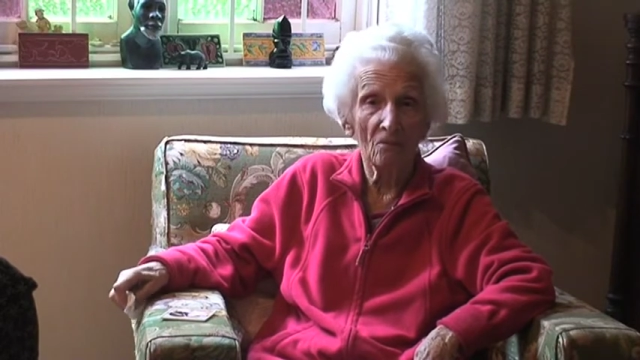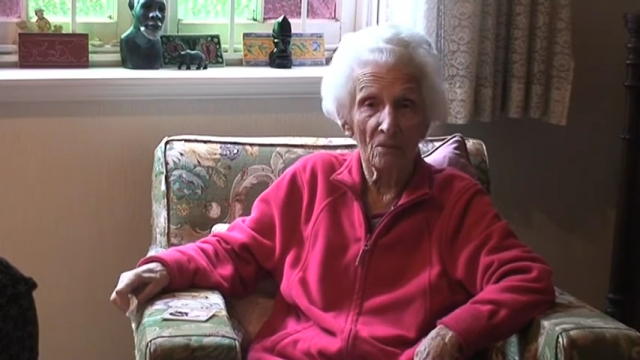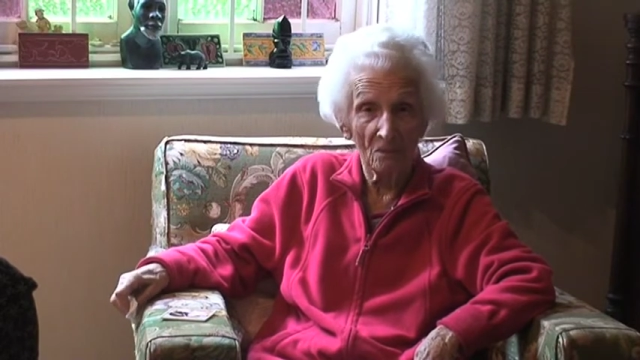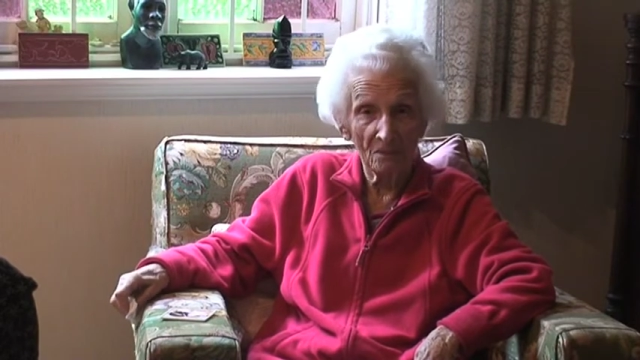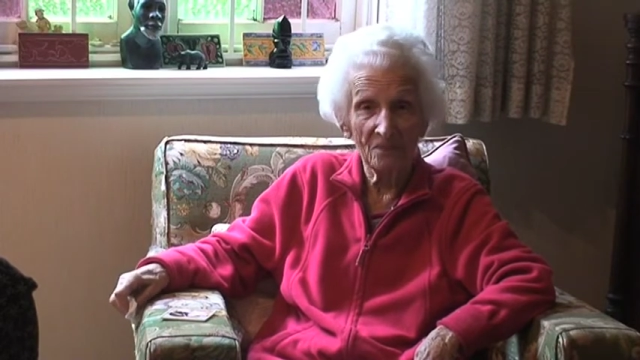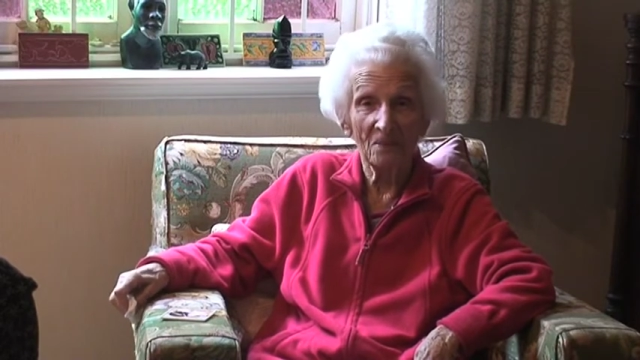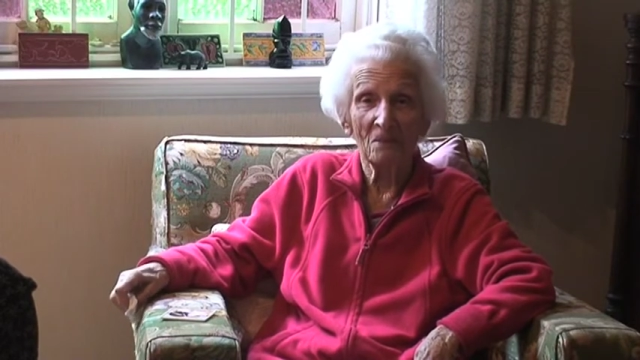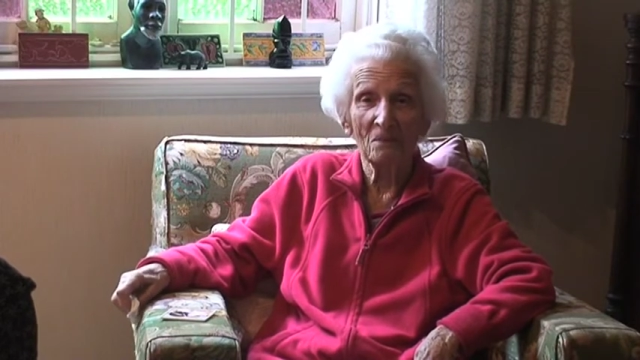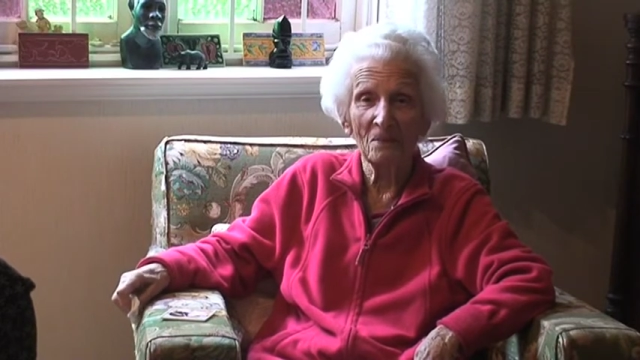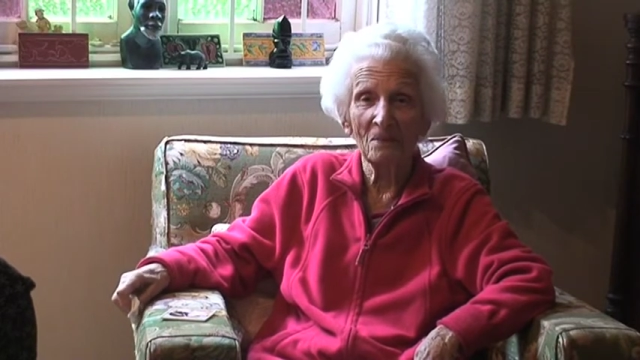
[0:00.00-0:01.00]
will
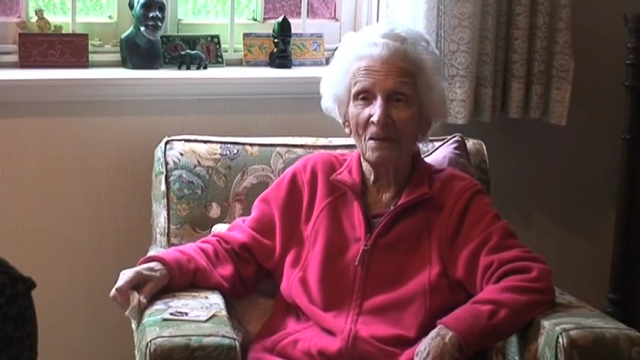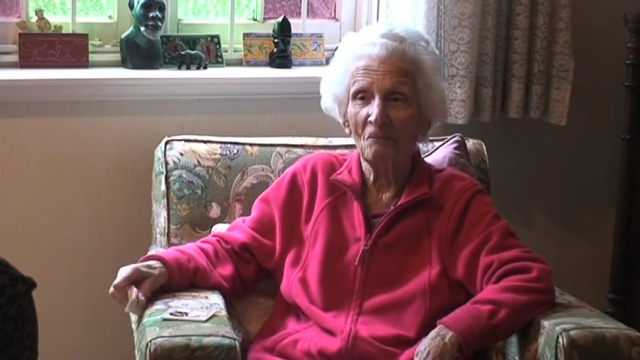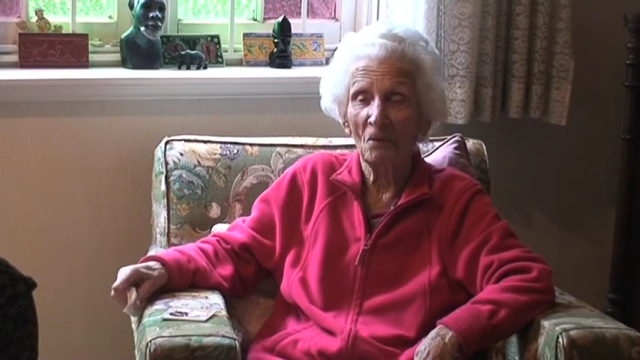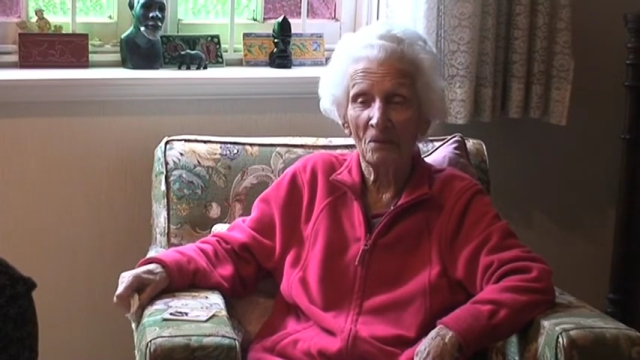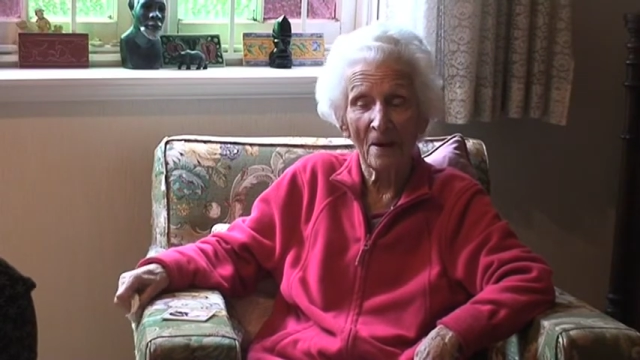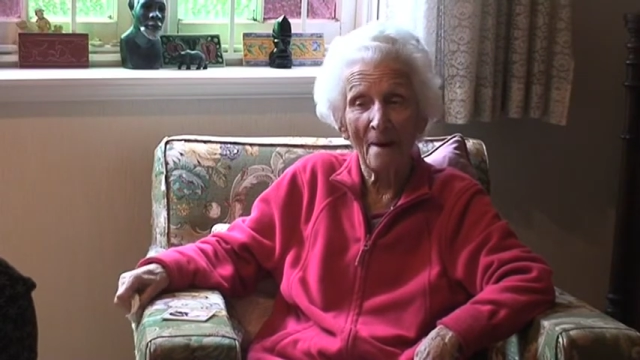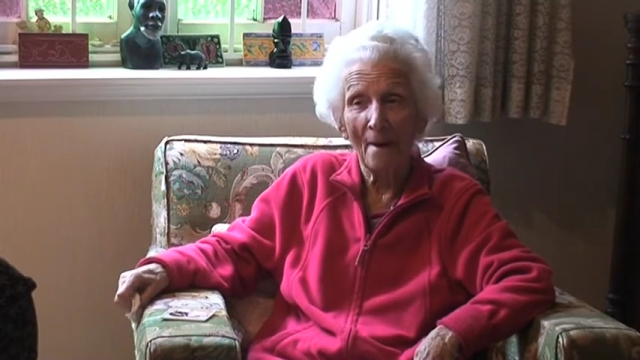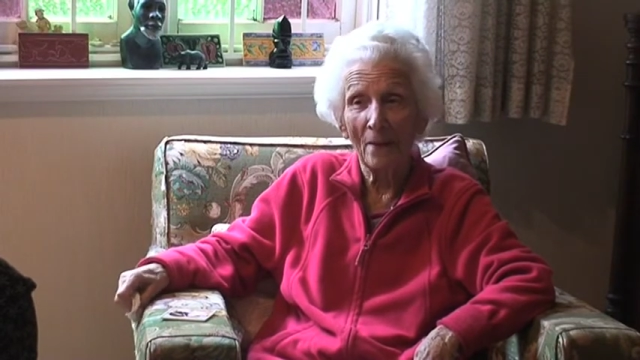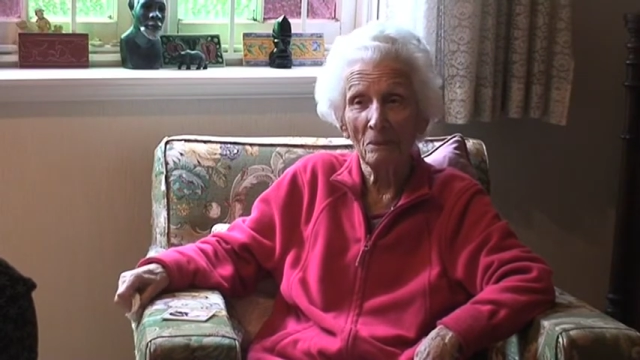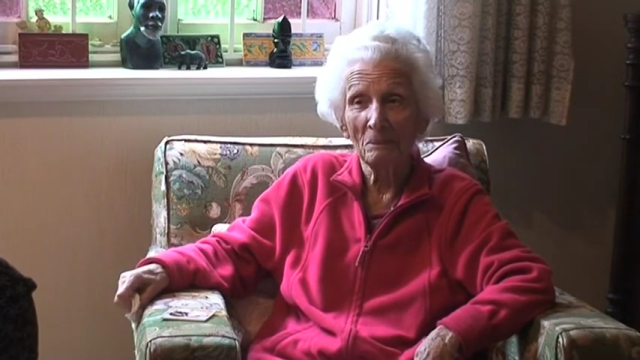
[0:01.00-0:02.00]

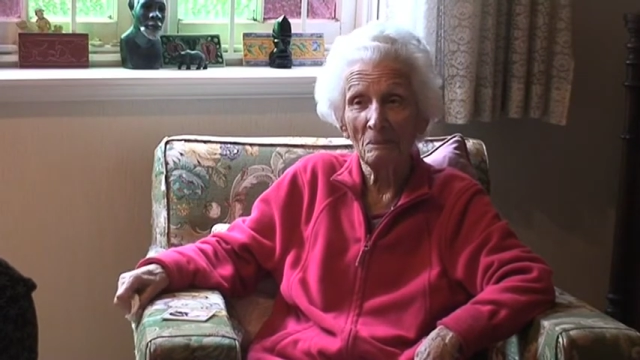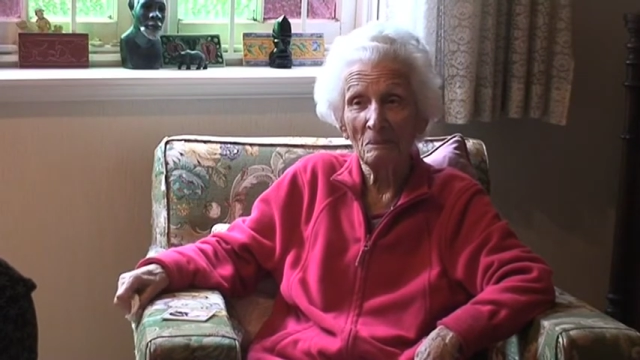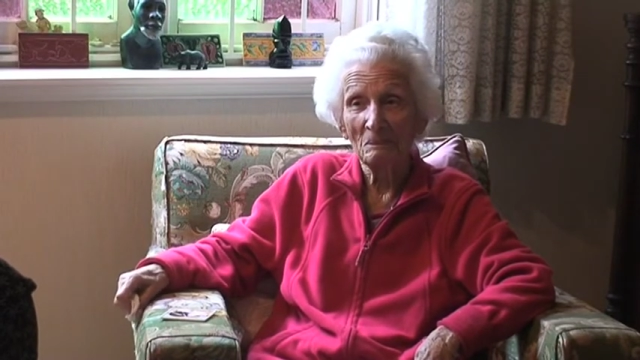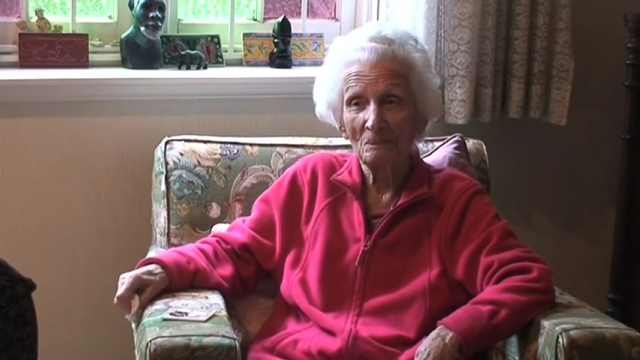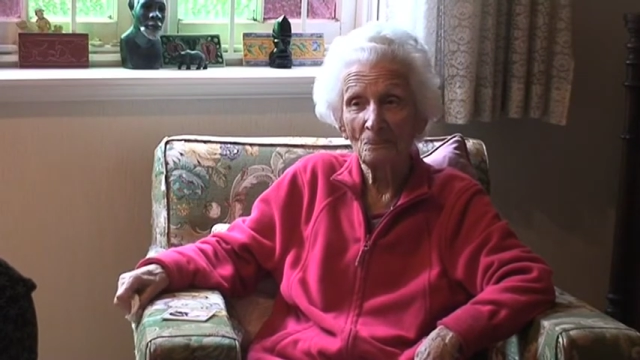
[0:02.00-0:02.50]
die. Mm.